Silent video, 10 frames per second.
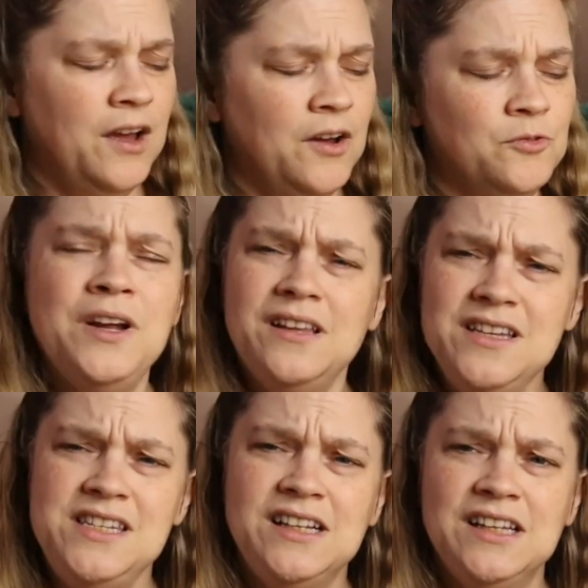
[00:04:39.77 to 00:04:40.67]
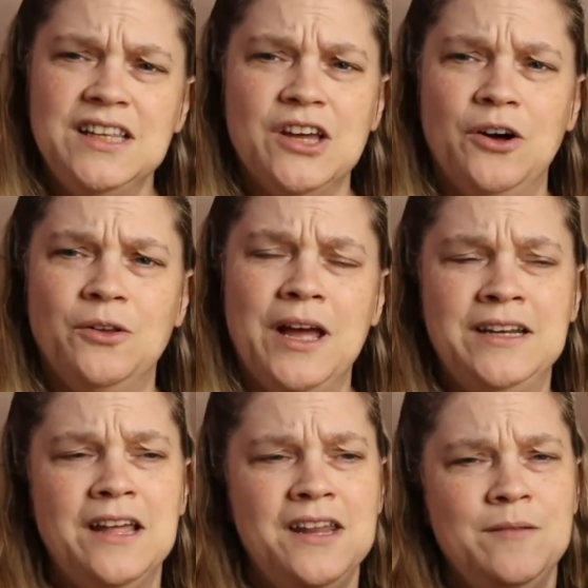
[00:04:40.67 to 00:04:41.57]
Realistically though, like now
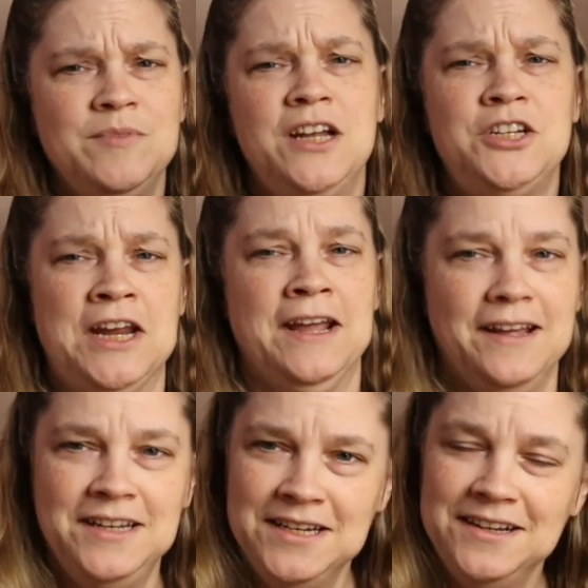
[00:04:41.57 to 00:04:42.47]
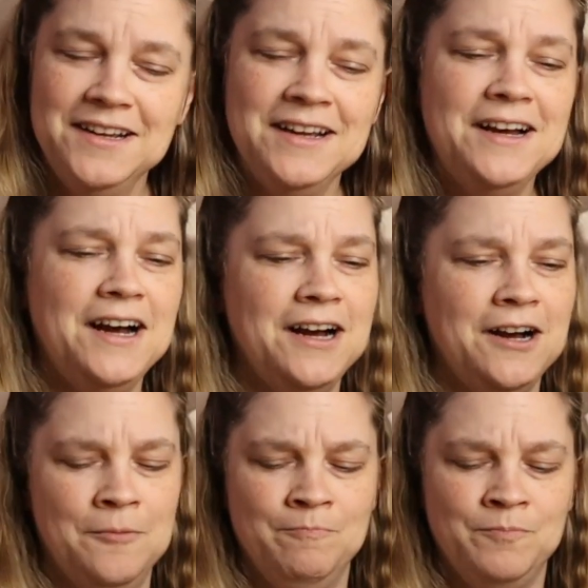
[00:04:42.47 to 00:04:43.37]
that I'm touching it,
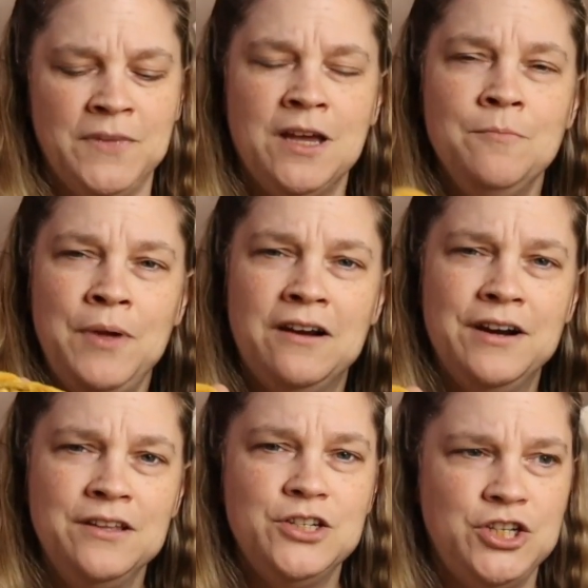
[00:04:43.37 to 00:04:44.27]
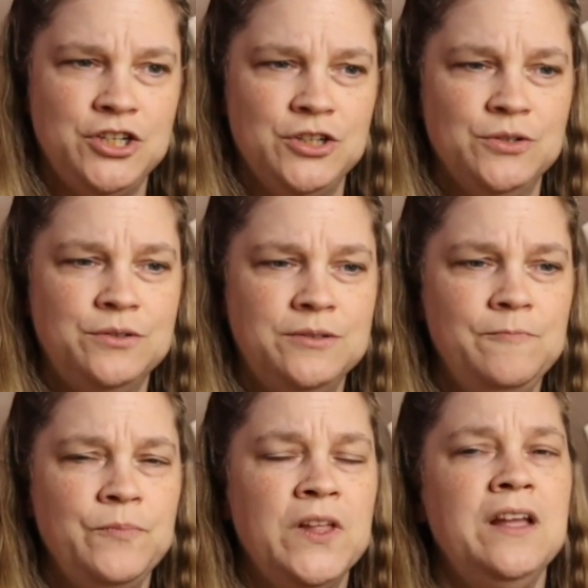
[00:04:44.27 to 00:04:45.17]
comparing the 2,
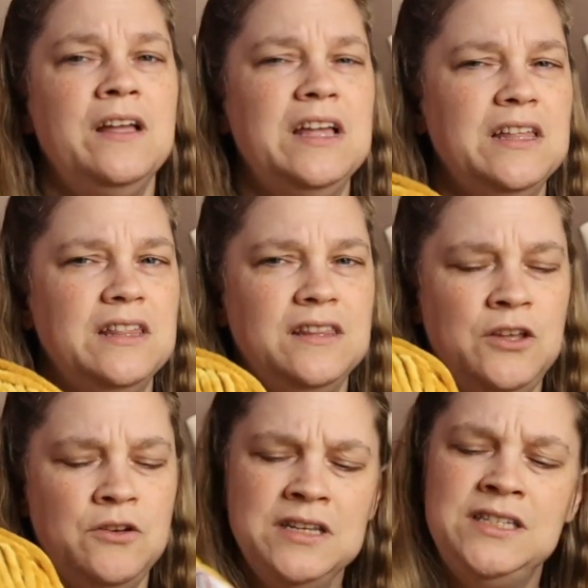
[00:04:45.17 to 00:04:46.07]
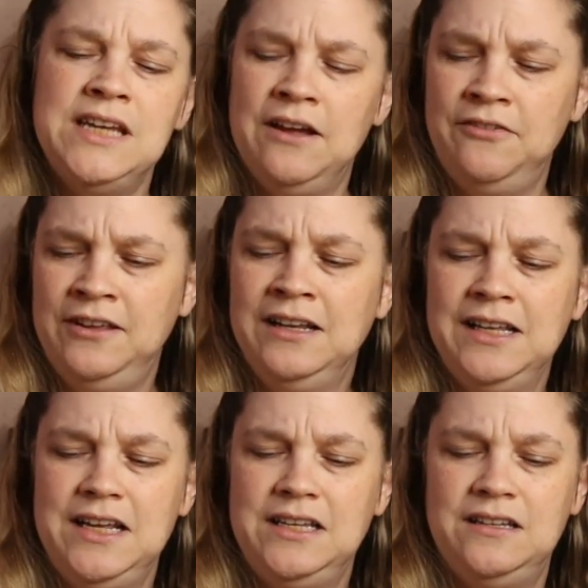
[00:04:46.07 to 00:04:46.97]
you can
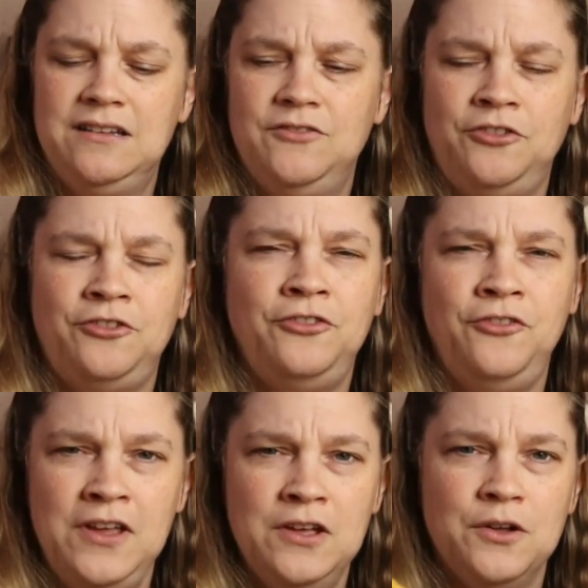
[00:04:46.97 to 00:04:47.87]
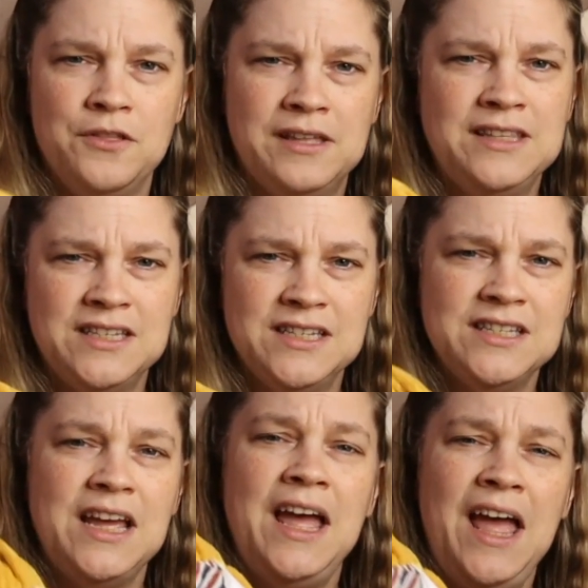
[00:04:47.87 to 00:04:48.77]
definitely feel that this is a
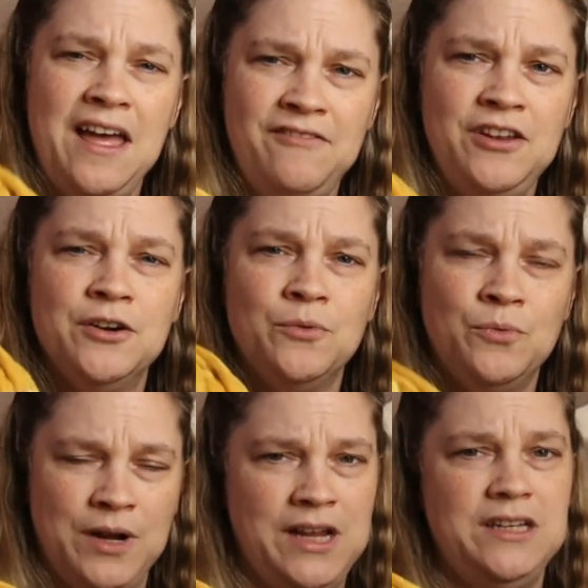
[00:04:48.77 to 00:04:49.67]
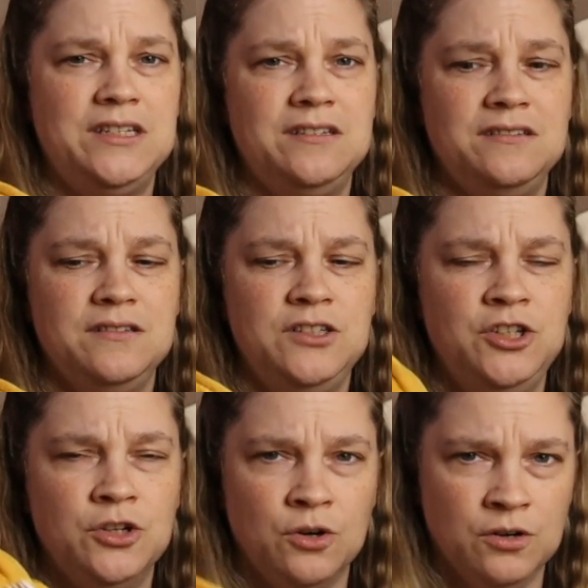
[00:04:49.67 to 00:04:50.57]
heavier weight
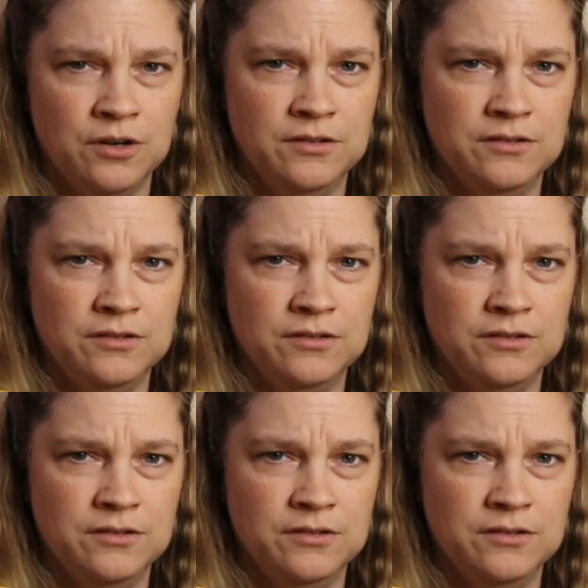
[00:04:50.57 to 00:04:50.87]
yarn.